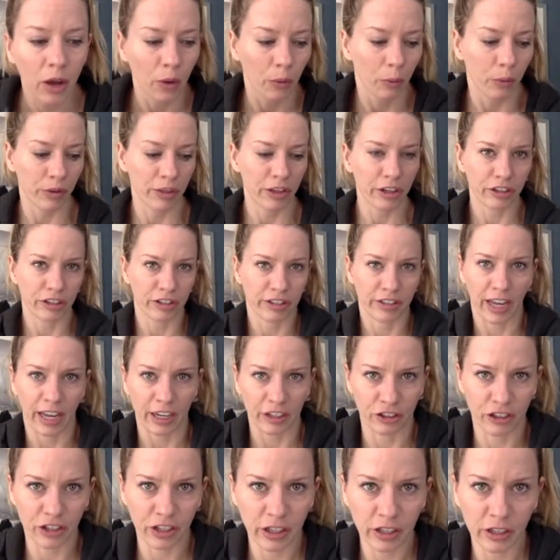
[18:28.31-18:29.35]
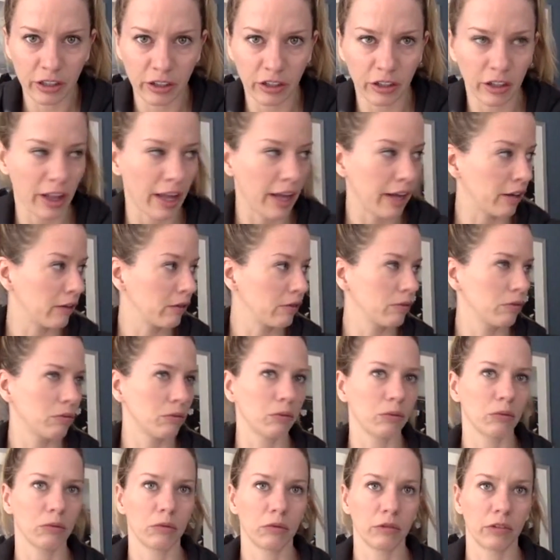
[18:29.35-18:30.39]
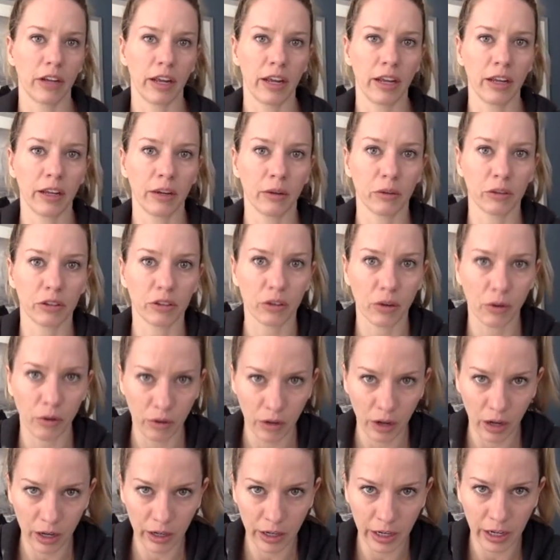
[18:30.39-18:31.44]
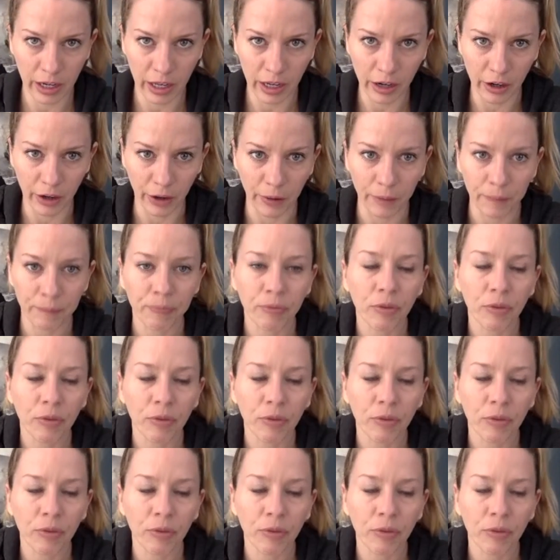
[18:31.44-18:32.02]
When there's tension, you're like, dang, what's going on in here?